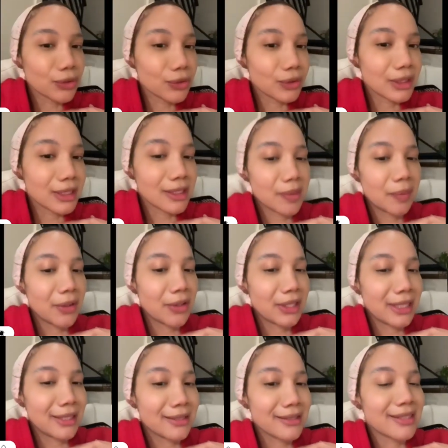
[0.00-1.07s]

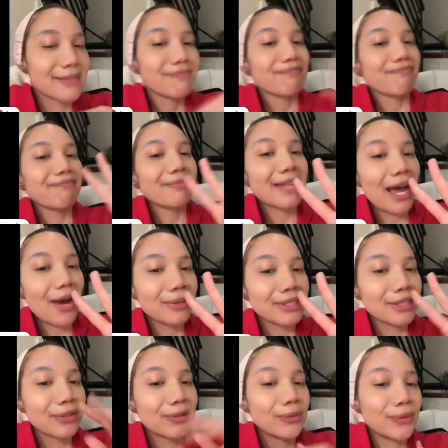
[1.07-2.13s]
disabilities, that
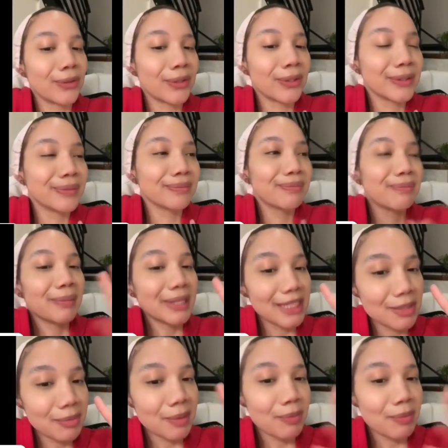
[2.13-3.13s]
wasn't cool. Please be more